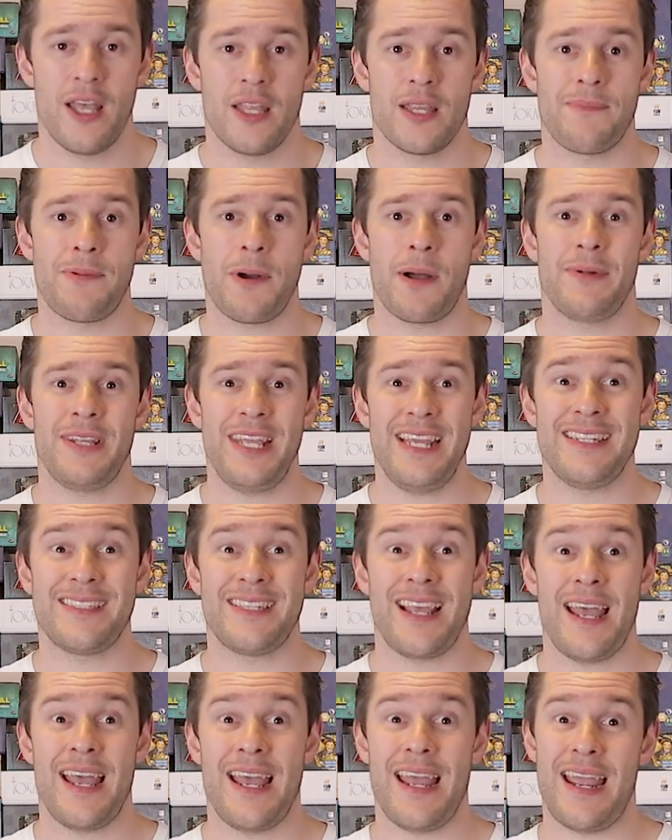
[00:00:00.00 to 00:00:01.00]
The problem
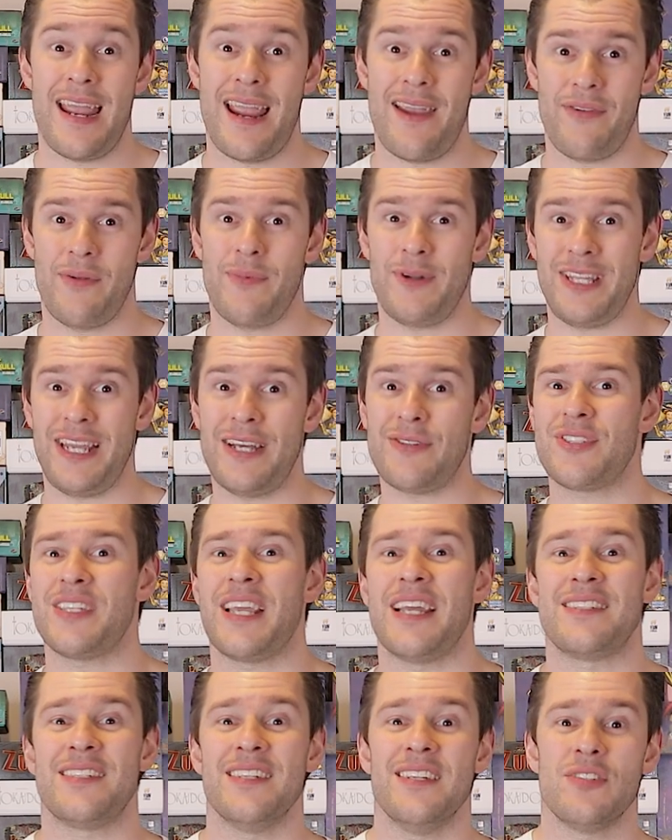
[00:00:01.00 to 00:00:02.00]
is, everybody else
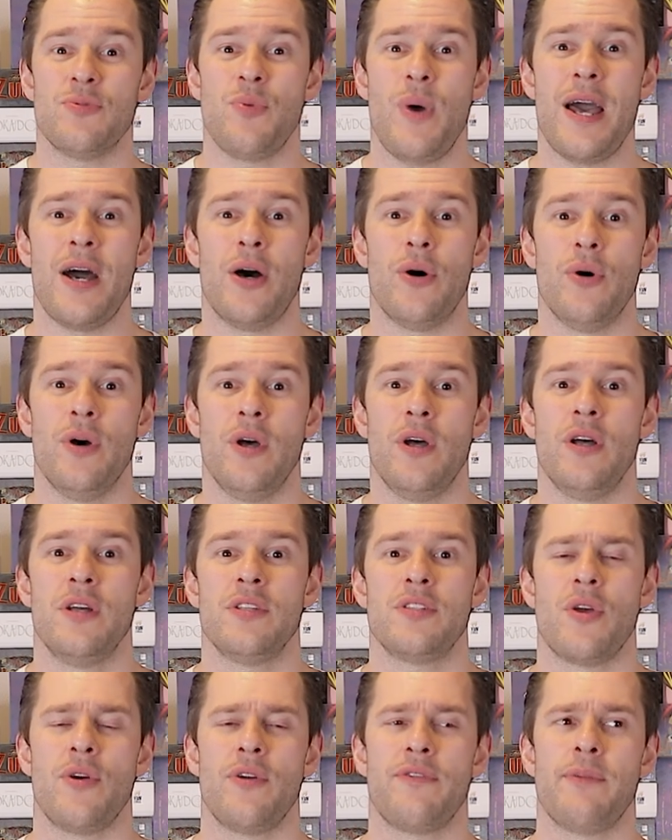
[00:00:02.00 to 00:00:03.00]
gets it as well.
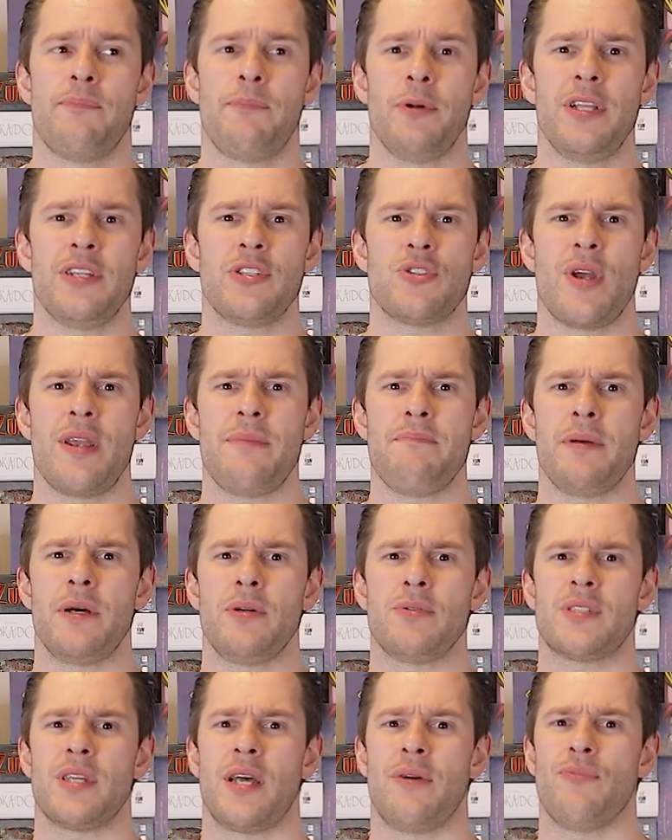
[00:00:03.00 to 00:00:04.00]
So if the bullet train
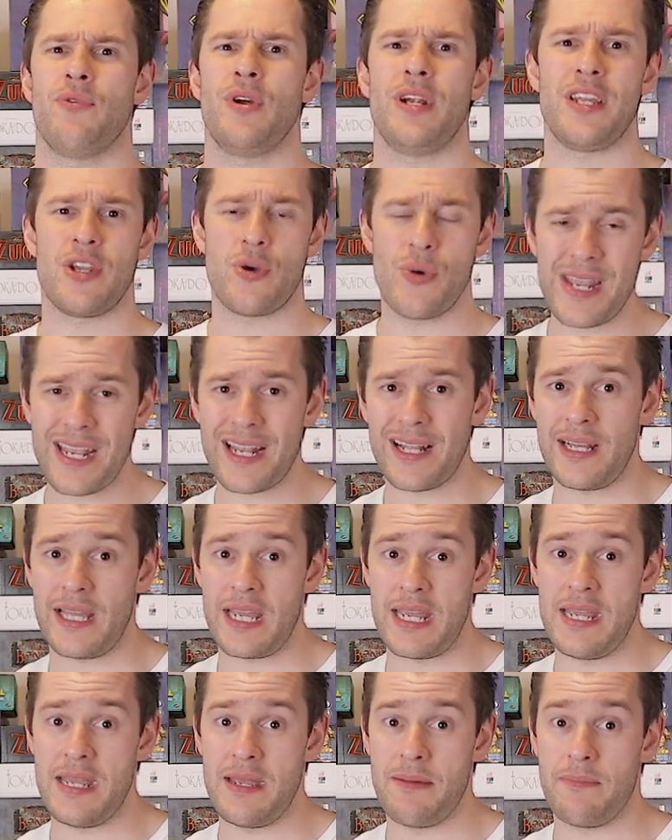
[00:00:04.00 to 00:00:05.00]
builds up really
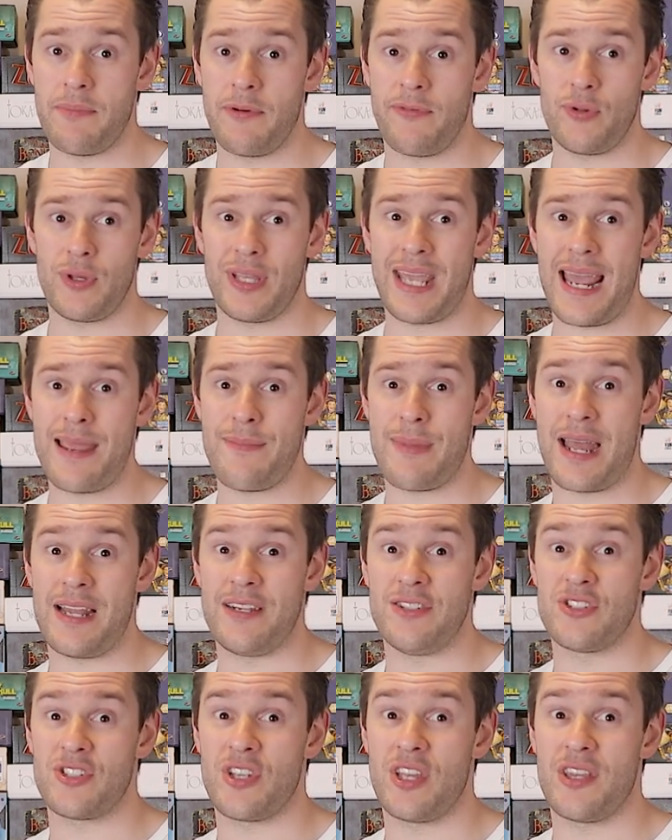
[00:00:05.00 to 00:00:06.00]
quickly before the game
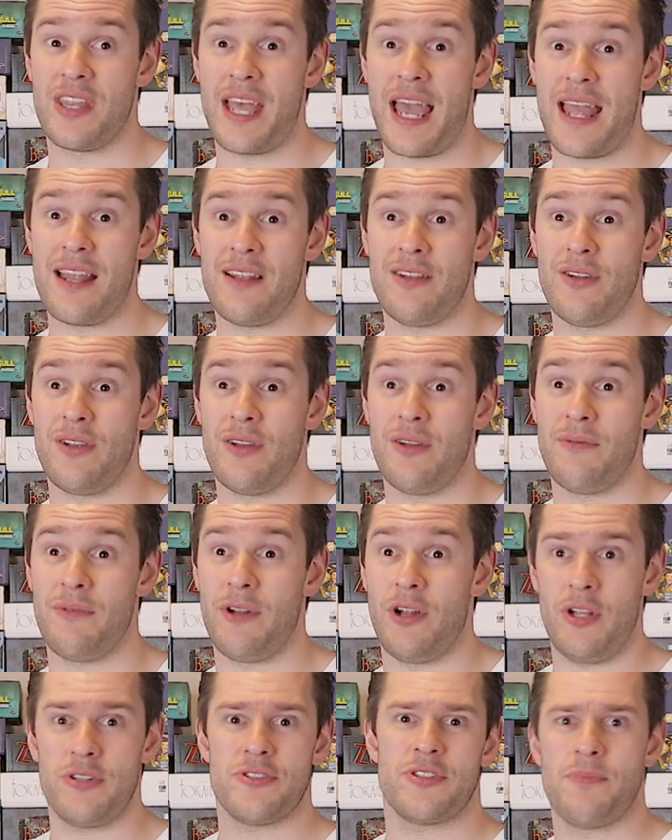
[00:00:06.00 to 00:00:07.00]
ends, then
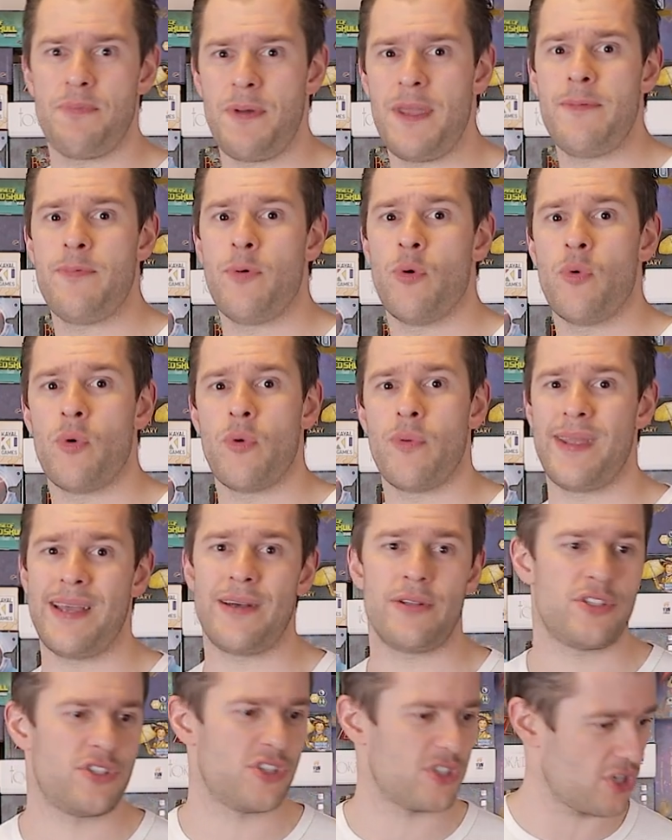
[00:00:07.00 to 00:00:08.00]
lots of people will be
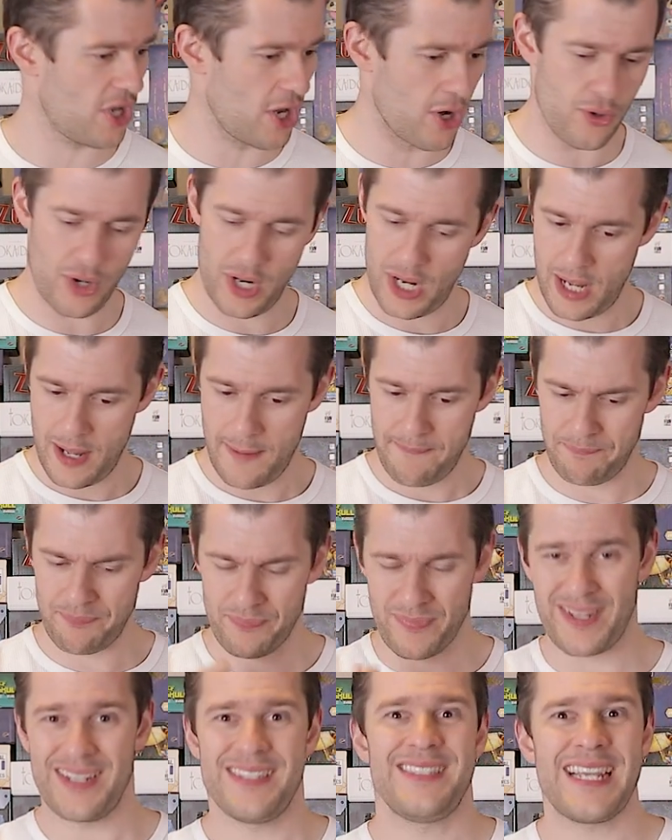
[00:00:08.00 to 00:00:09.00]
able to just go,
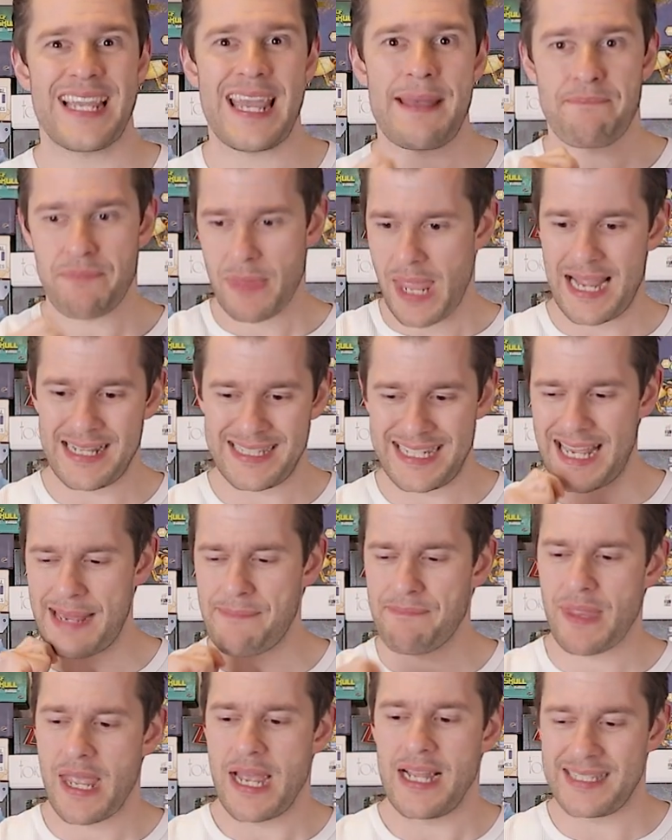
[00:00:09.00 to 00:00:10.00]
ticket,
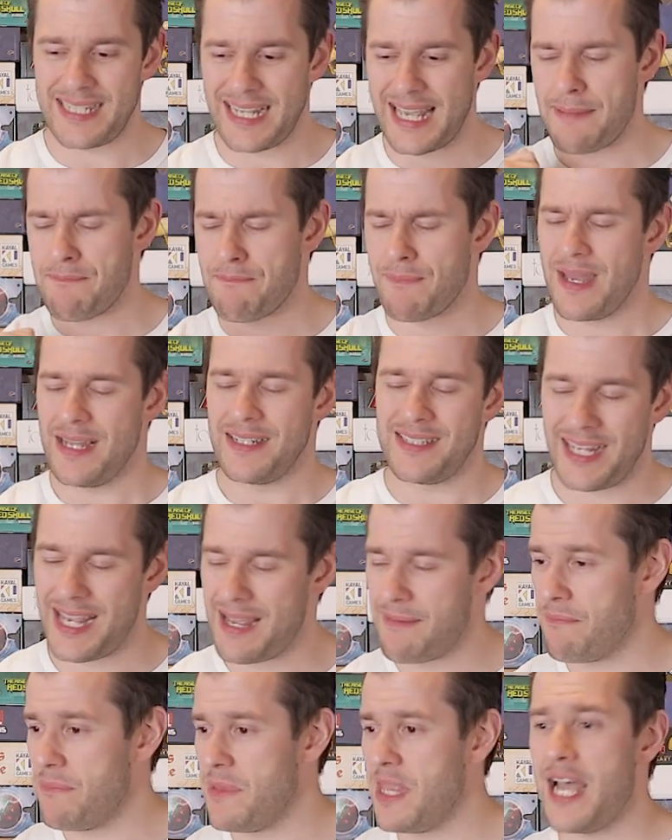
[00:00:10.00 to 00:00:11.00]
ticket, ticket,
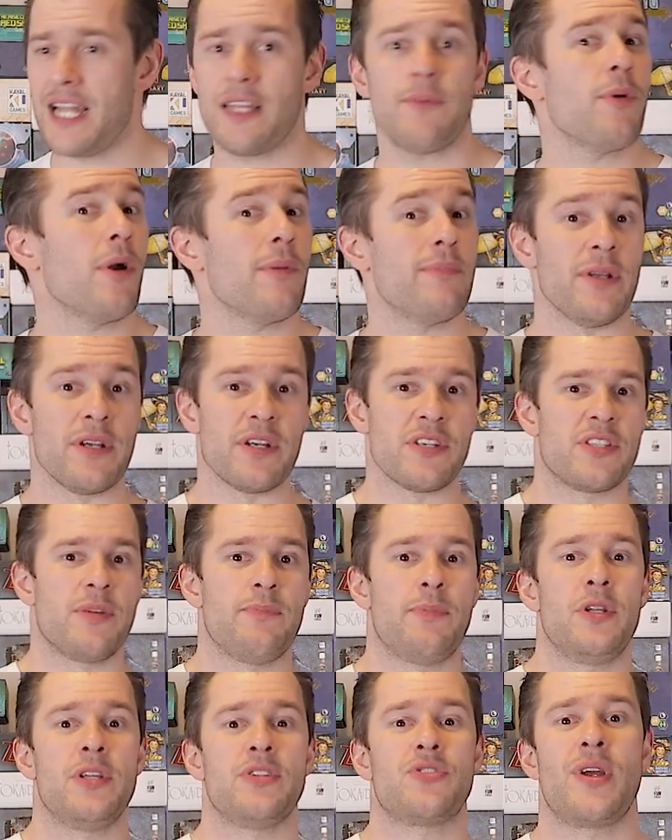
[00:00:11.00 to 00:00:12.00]
ticket. Nah, the problem, because the
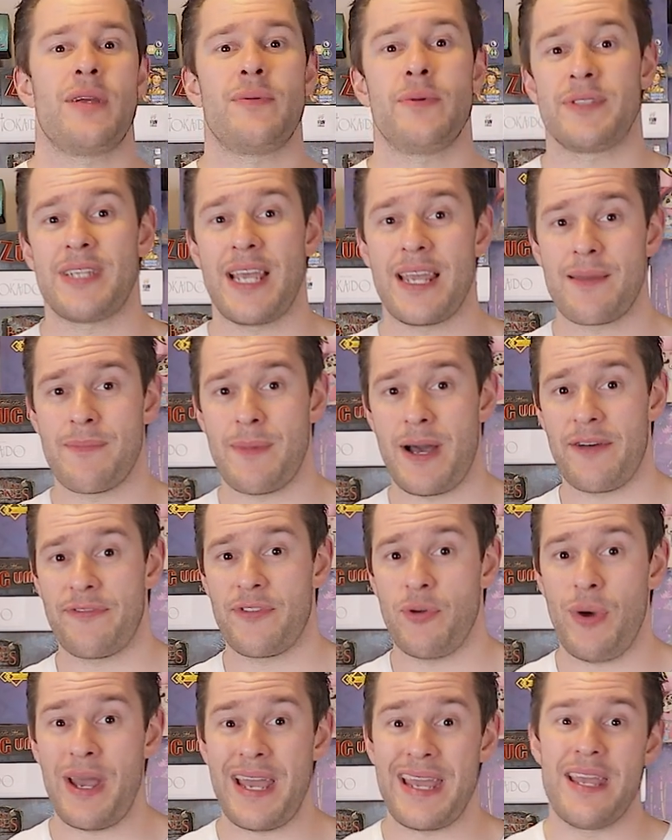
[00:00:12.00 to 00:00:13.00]
bullet train will take them half
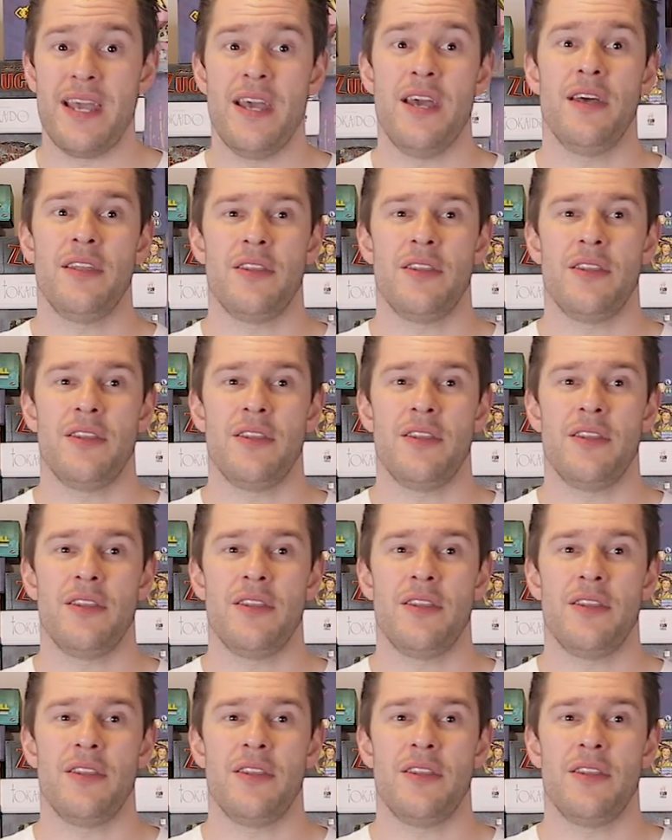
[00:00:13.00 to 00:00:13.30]
the way.